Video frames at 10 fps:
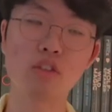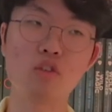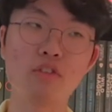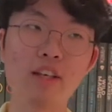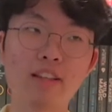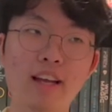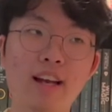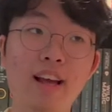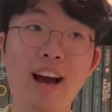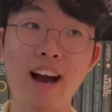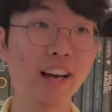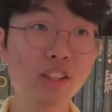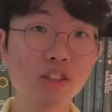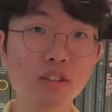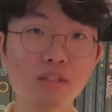to think that I
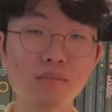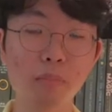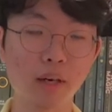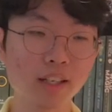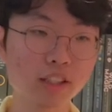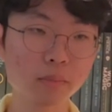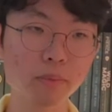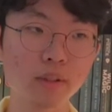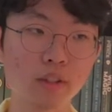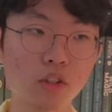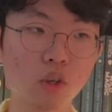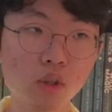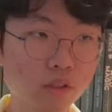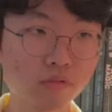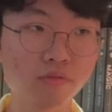could possibly
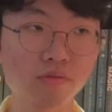could have